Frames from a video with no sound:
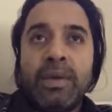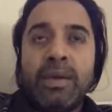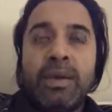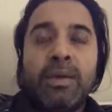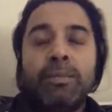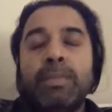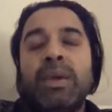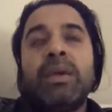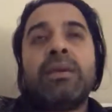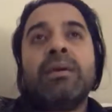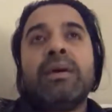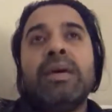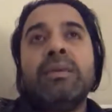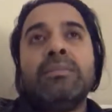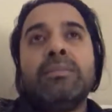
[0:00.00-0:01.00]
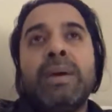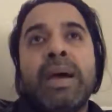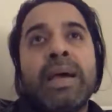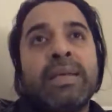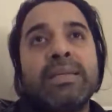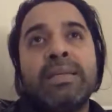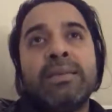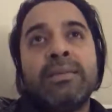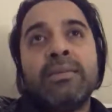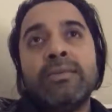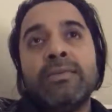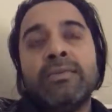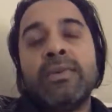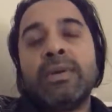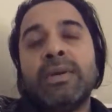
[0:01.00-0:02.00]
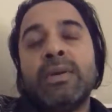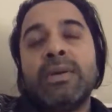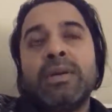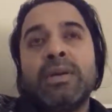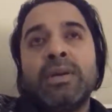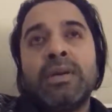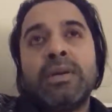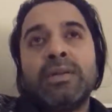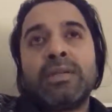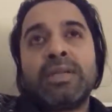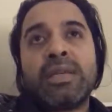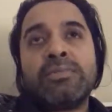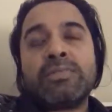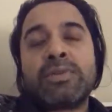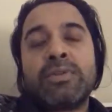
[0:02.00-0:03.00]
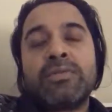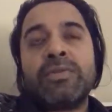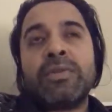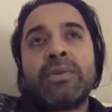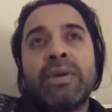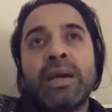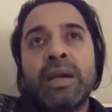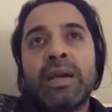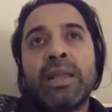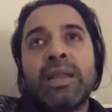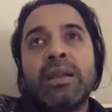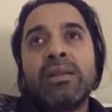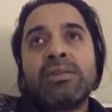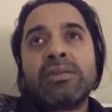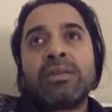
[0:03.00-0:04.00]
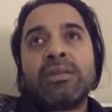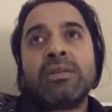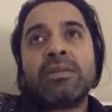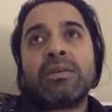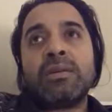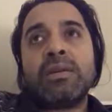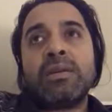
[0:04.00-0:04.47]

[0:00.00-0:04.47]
a bigger impact in terms of agriculture,